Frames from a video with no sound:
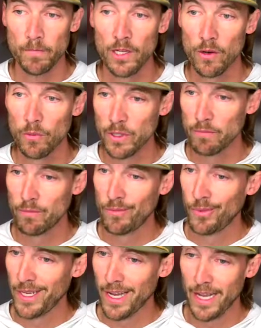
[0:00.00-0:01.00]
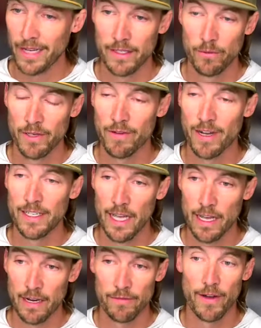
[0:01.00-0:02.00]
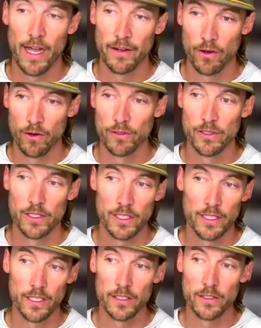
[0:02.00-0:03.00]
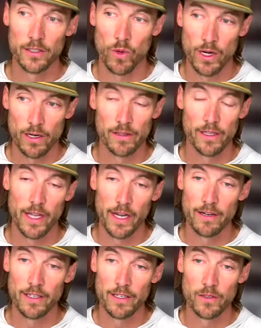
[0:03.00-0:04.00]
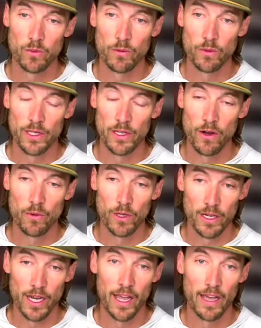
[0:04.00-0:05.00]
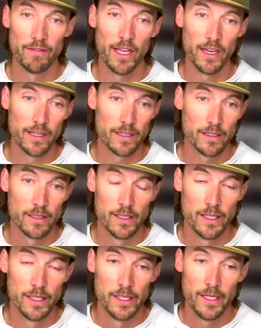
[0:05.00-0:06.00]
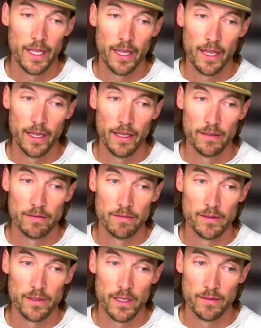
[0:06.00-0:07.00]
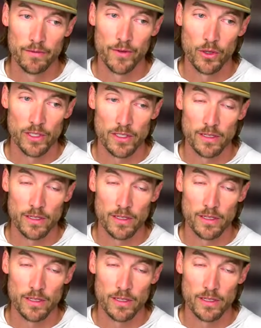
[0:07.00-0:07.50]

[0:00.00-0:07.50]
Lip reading: you know, we've identified over the years where are the areas where we know we're going to have headache, and focus